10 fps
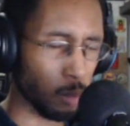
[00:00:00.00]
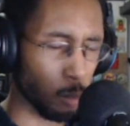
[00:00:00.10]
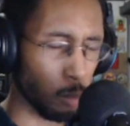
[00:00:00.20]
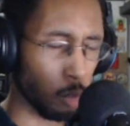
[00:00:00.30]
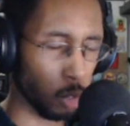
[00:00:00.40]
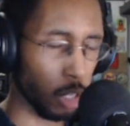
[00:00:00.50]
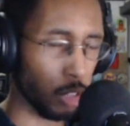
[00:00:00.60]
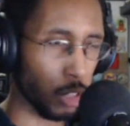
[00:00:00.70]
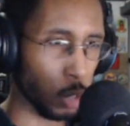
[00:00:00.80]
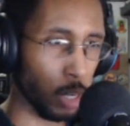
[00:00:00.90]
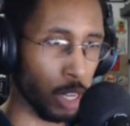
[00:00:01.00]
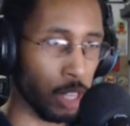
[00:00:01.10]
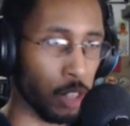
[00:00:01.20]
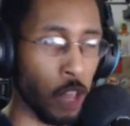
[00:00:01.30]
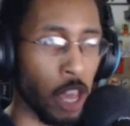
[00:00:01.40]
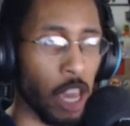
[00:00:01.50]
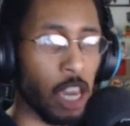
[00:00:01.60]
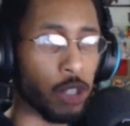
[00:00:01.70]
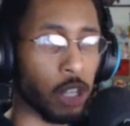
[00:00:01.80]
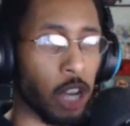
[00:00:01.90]
portrayed it this way.
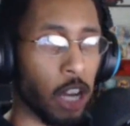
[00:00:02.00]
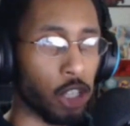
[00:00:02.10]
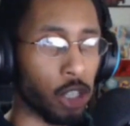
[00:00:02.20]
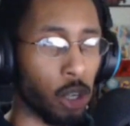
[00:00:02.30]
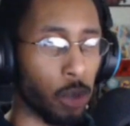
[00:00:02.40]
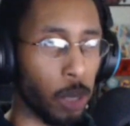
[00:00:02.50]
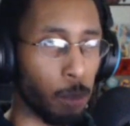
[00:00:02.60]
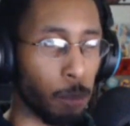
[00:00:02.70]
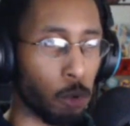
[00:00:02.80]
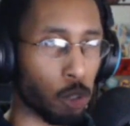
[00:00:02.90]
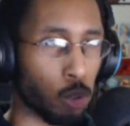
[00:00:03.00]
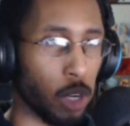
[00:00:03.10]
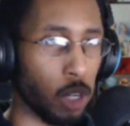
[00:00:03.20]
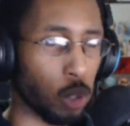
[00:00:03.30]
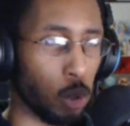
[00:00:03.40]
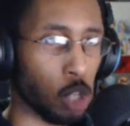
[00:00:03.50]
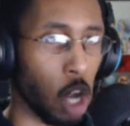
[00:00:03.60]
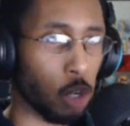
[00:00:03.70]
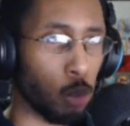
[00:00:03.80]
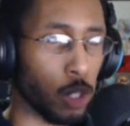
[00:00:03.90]
It's the kind of show that portrays
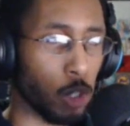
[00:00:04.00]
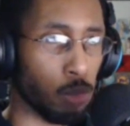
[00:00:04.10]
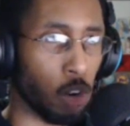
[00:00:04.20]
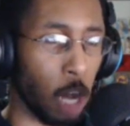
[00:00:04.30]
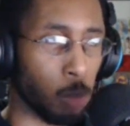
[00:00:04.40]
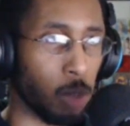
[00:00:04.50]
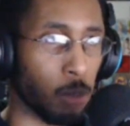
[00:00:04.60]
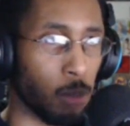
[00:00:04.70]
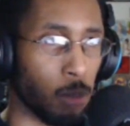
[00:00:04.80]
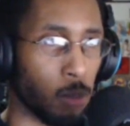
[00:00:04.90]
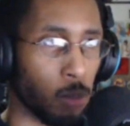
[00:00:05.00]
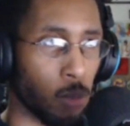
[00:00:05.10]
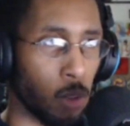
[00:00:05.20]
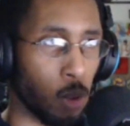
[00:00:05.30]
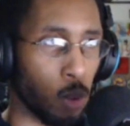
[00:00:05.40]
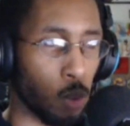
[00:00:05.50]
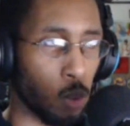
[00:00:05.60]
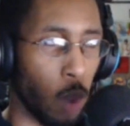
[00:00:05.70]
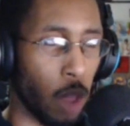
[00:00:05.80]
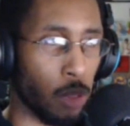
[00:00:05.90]
otaku as a problem
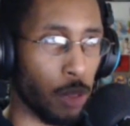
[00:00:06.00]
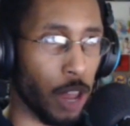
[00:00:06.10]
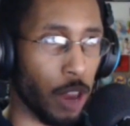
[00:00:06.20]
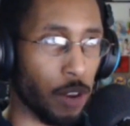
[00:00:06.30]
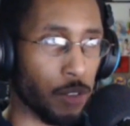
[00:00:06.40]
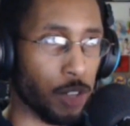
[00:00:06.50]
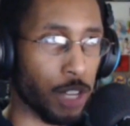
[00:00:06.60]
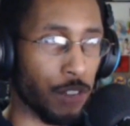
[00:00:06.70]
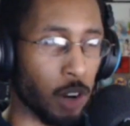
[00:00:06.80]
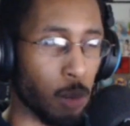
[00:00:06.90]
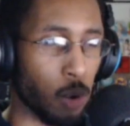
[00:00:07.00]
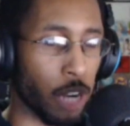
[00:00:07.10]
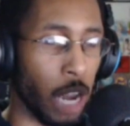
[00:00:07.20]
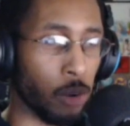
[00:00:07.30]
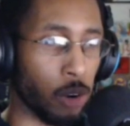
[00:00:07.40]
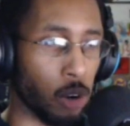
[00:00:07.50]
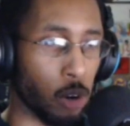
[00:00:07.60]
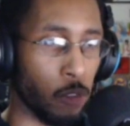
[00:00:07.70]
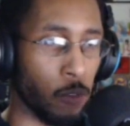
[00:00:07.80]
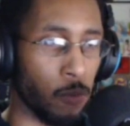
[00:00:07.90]
rather than giving a more down to
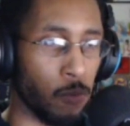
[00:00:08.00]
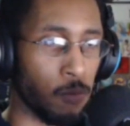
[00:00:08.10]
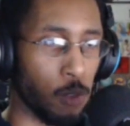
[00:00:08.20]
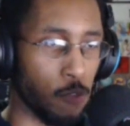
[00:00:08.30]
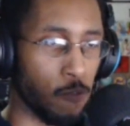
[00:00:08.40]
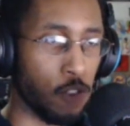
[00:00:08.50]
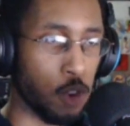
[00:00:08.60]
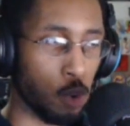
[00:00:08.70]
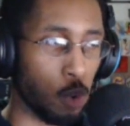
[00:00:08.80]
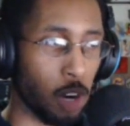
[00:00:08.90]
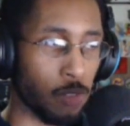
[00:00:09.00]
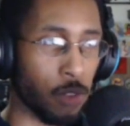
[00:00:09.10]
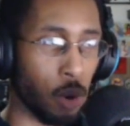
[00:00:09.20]
earth view of the